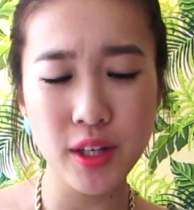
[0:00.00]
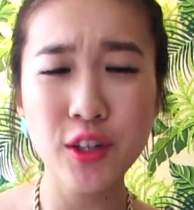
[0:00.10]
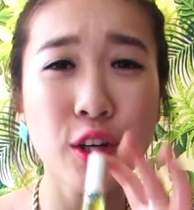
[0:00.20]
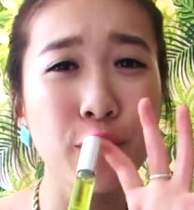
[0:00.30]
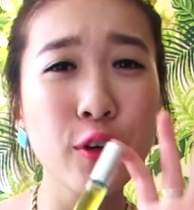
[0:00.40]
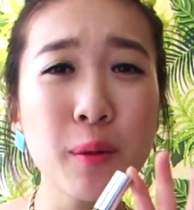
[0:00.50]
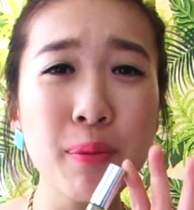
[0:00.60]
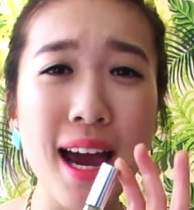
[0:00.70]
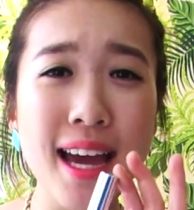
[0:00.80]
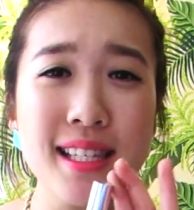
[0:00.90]
But you know, for the
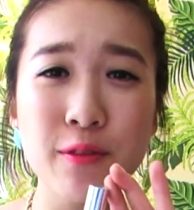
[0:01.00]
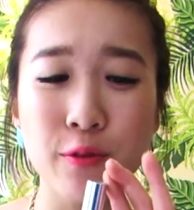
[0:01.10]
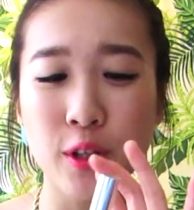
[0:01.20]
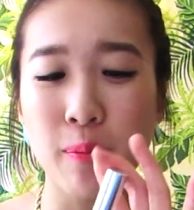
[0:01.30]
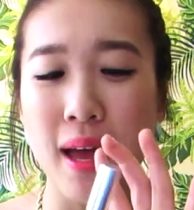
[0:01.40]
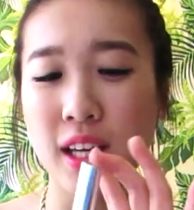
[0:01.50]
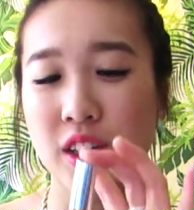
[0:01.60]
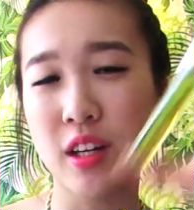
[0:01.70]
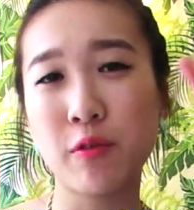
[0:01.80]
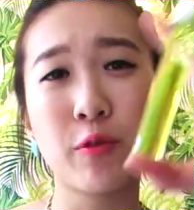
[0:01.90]
price and for the
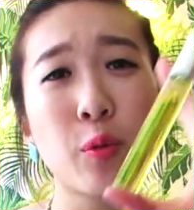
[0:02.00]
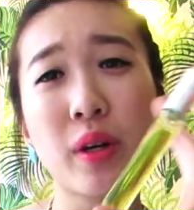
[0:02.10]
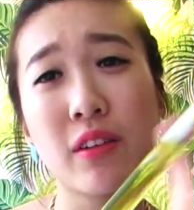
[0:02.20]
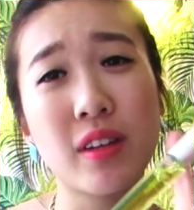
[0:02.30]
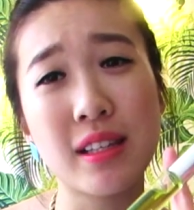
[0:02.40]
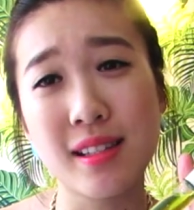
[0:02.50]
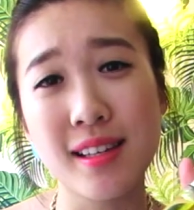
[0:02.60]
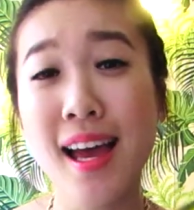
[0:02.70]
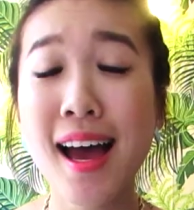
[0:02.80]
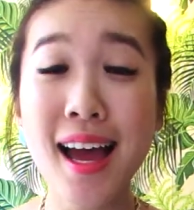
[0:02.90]
packaging and for whatever this
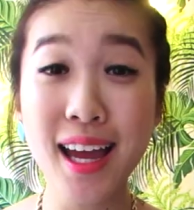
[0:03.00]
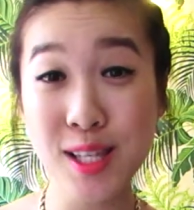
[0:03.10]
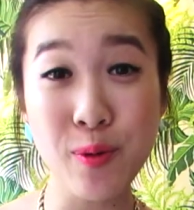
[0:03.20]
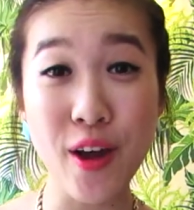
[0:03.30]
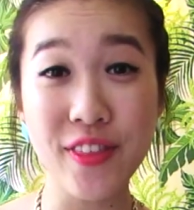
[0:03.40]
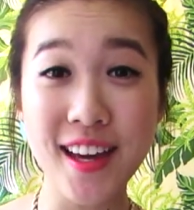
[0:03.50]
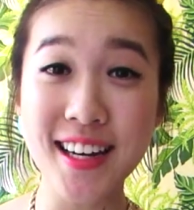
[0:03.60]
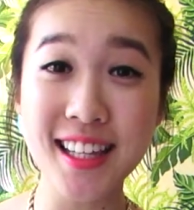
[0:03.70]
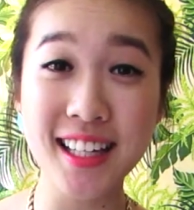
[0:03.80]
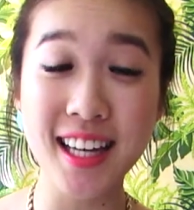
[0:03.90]
is, it's worth it
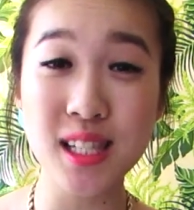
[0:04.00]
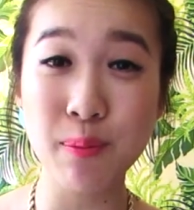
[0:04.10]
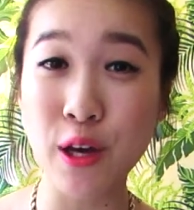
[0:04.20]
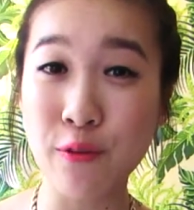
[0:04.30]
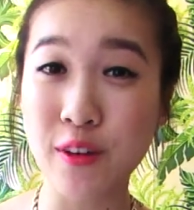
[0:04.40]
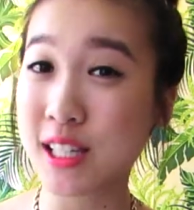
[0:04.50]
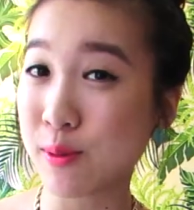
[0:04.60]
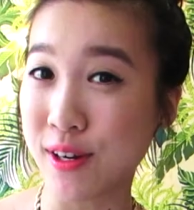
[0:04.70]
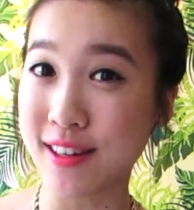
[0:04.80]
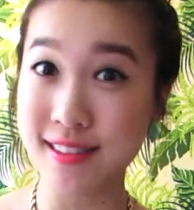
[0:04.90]
and I think it's the perfect
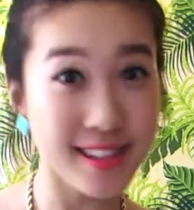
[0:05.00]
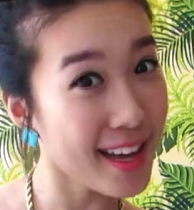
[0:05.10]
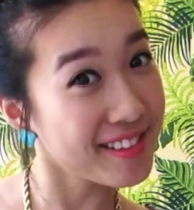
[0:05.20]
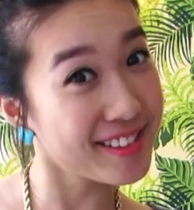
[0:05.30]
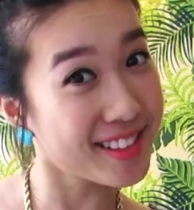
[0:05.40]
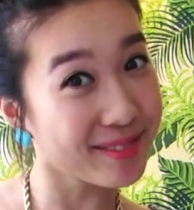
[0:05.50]
spring scent.